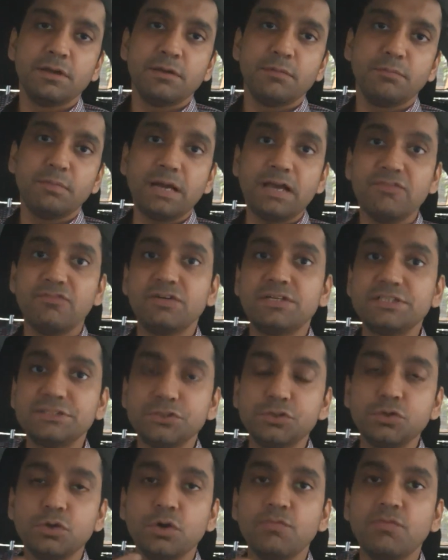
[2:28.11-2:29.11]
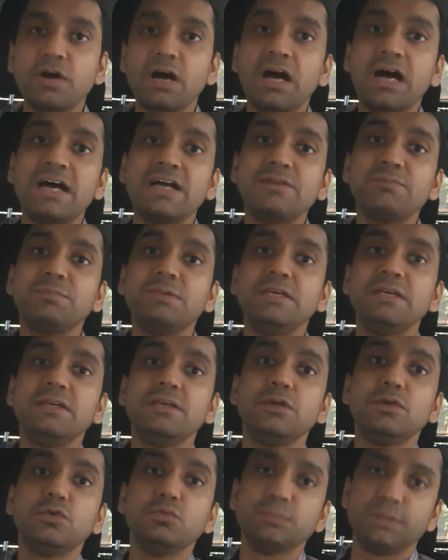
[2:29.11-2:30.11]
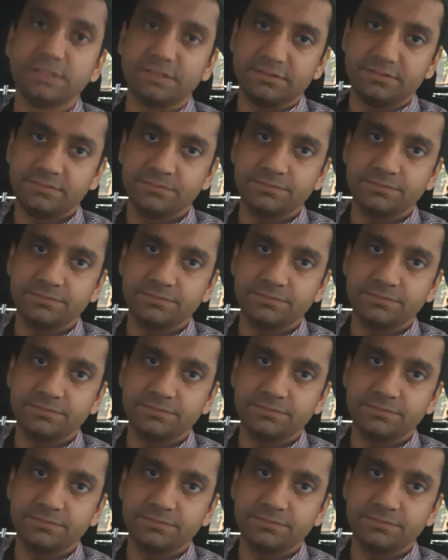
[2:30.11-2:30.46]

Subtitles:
by virtue of our being human